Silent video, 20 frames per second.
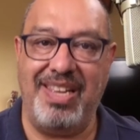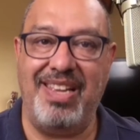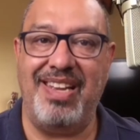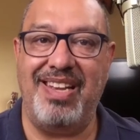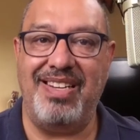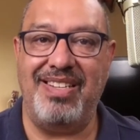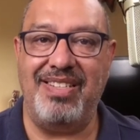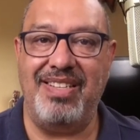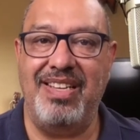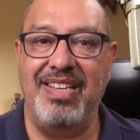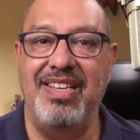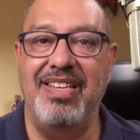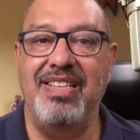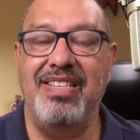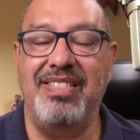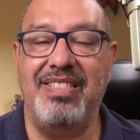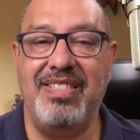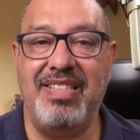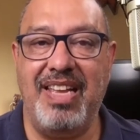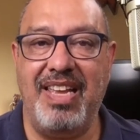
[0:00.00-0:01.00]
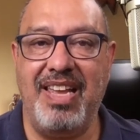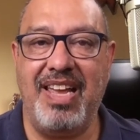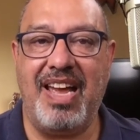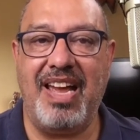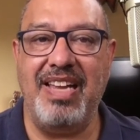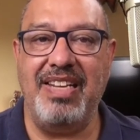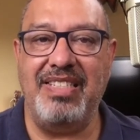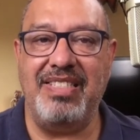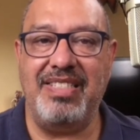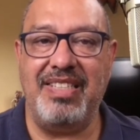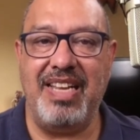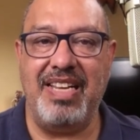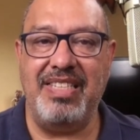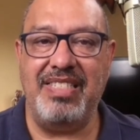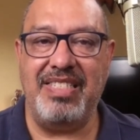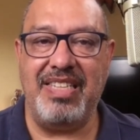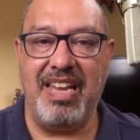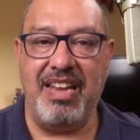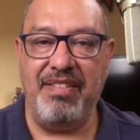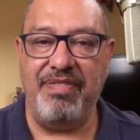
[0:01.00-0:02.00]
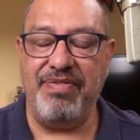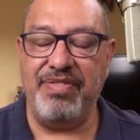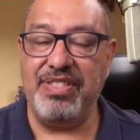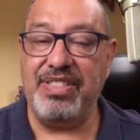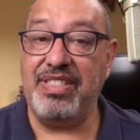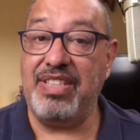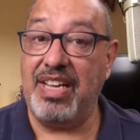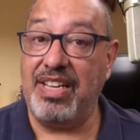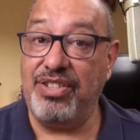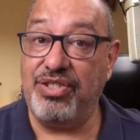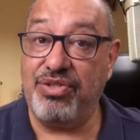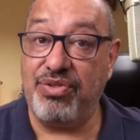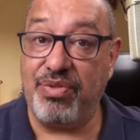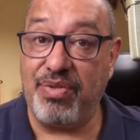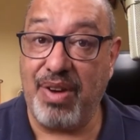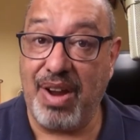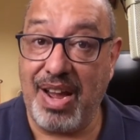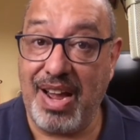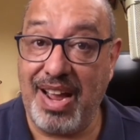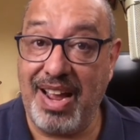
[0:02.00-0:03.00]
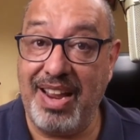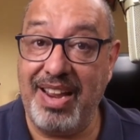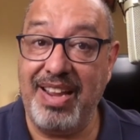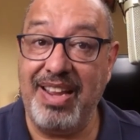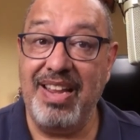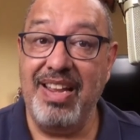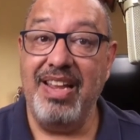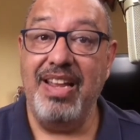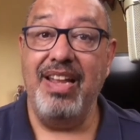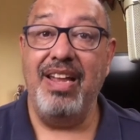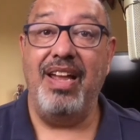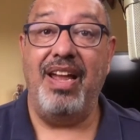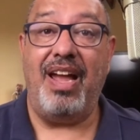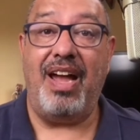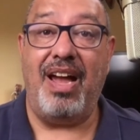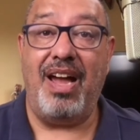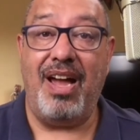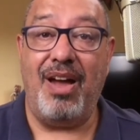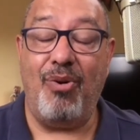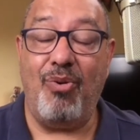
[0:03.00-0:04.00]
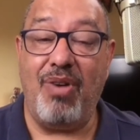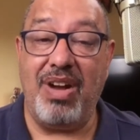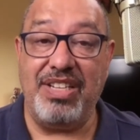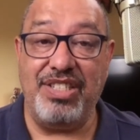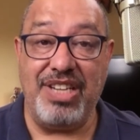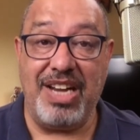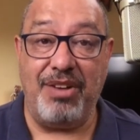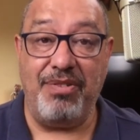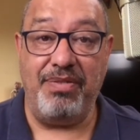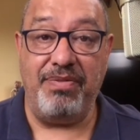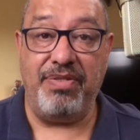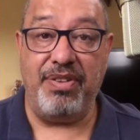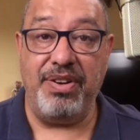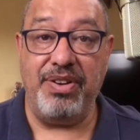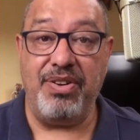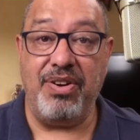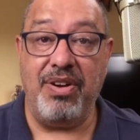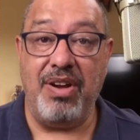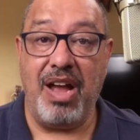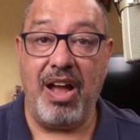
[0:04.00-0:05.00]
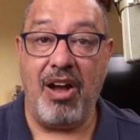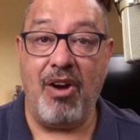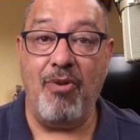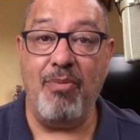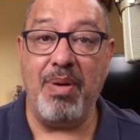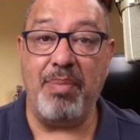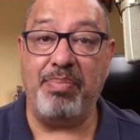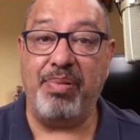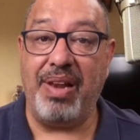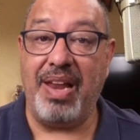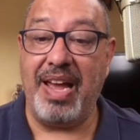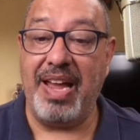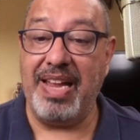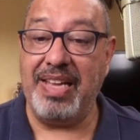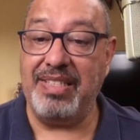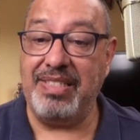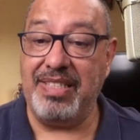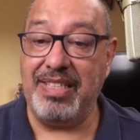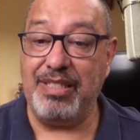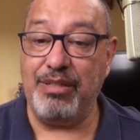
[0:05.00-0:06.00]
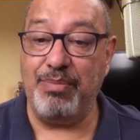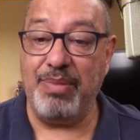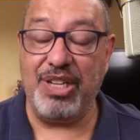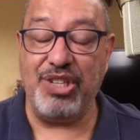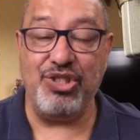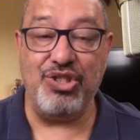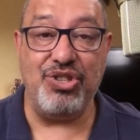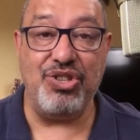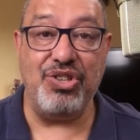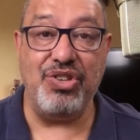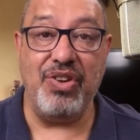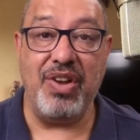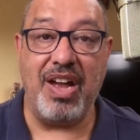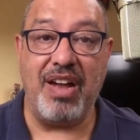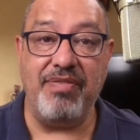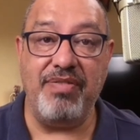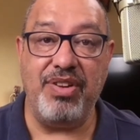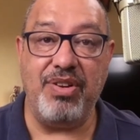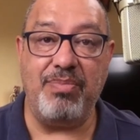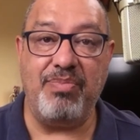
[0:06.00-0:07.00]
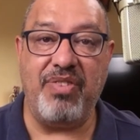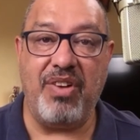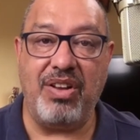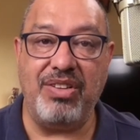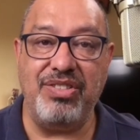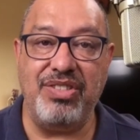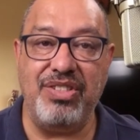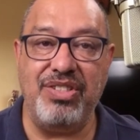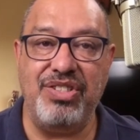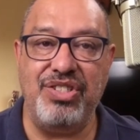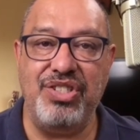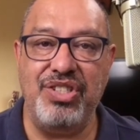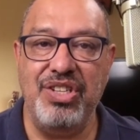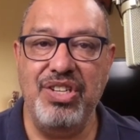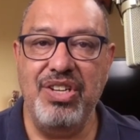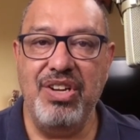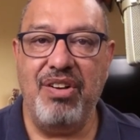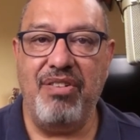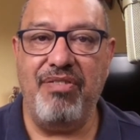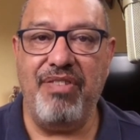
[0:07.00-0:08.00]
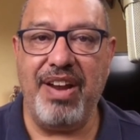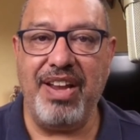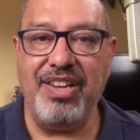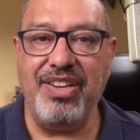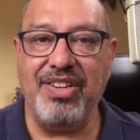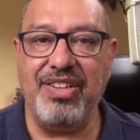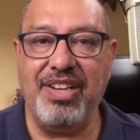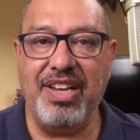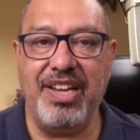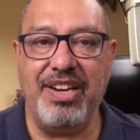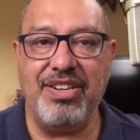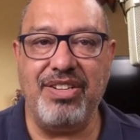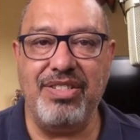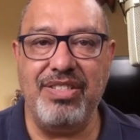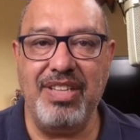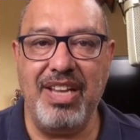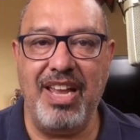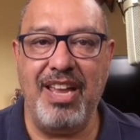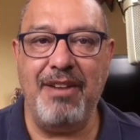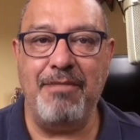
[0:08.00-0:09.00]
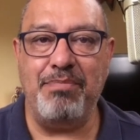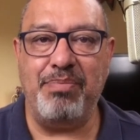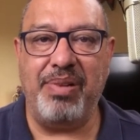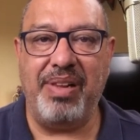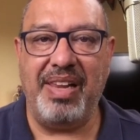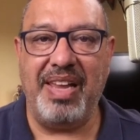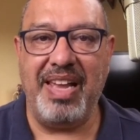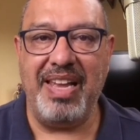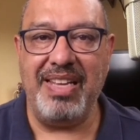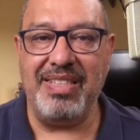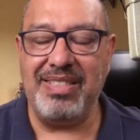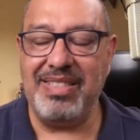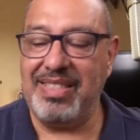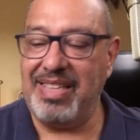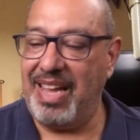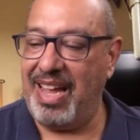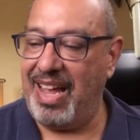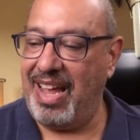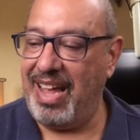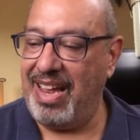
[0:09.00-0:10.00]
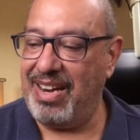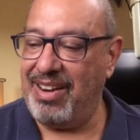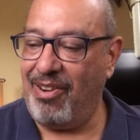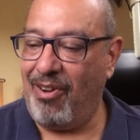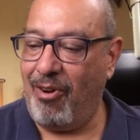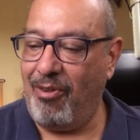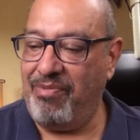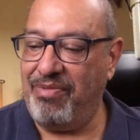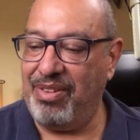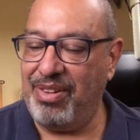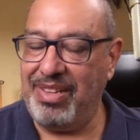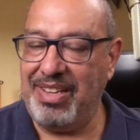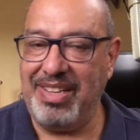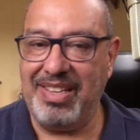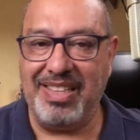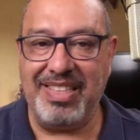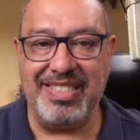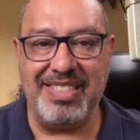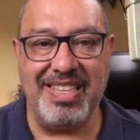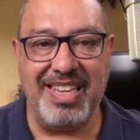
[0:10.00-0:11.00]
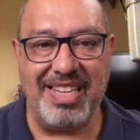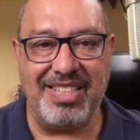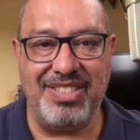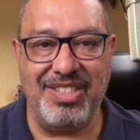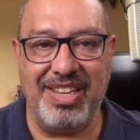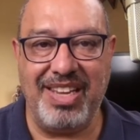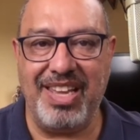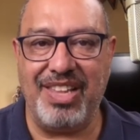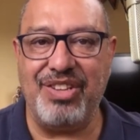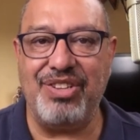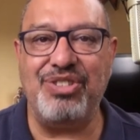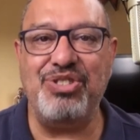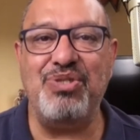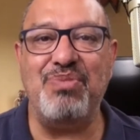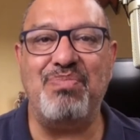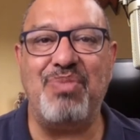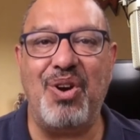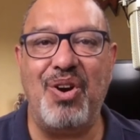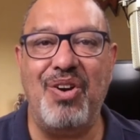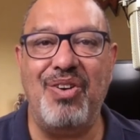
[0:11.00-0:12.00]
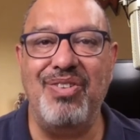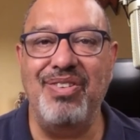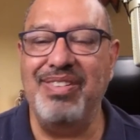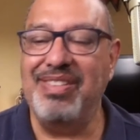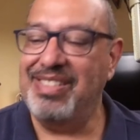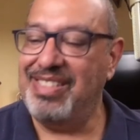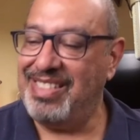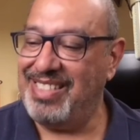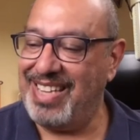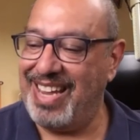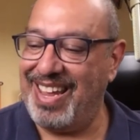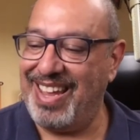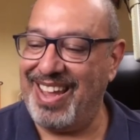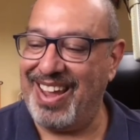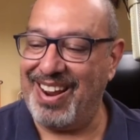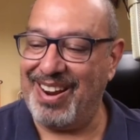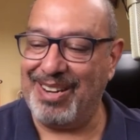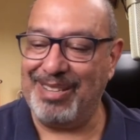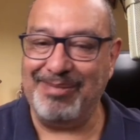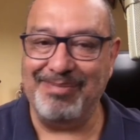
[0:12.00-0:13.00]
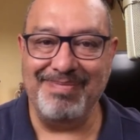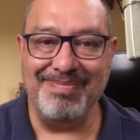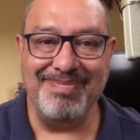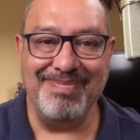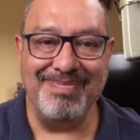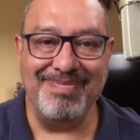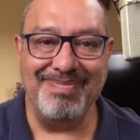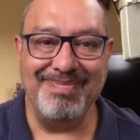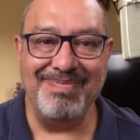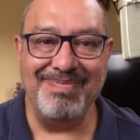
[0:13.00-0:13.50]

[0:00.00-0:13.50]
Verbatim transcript: weekend. Stay kind, stay safe, stay dry. Uh, watch out for your home appliances. Make sure you have your voltage regulators in place. And hopefully, let's get together tomorrow. Take care.